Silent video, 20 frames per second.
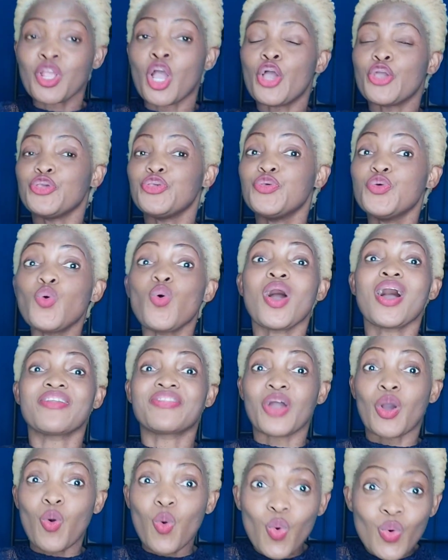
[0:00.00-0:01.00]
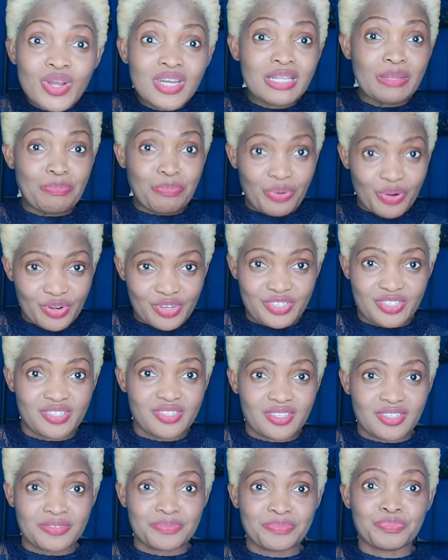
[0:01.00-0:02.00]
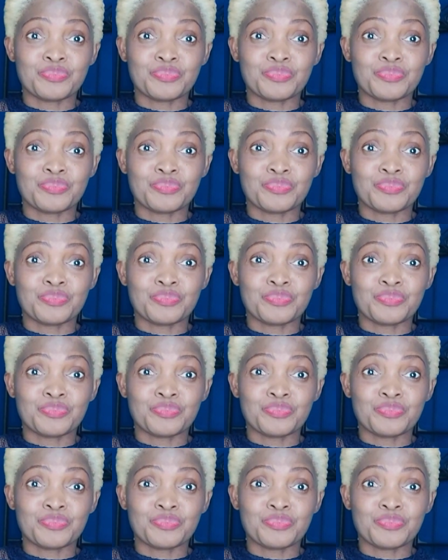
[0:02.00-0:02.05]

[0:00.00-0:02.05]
You are the only person.